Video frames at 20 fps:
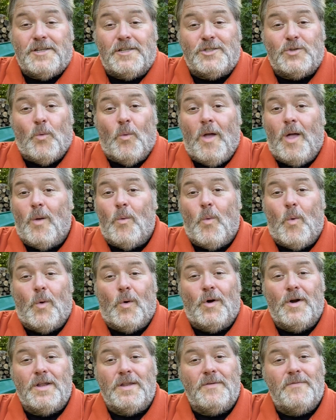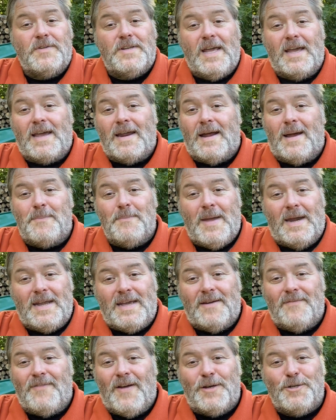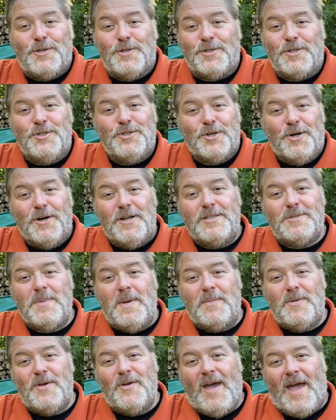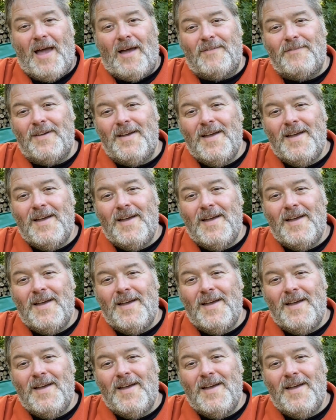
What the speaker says: that's well worn and you've taken on many adventures and journeys, maybe you have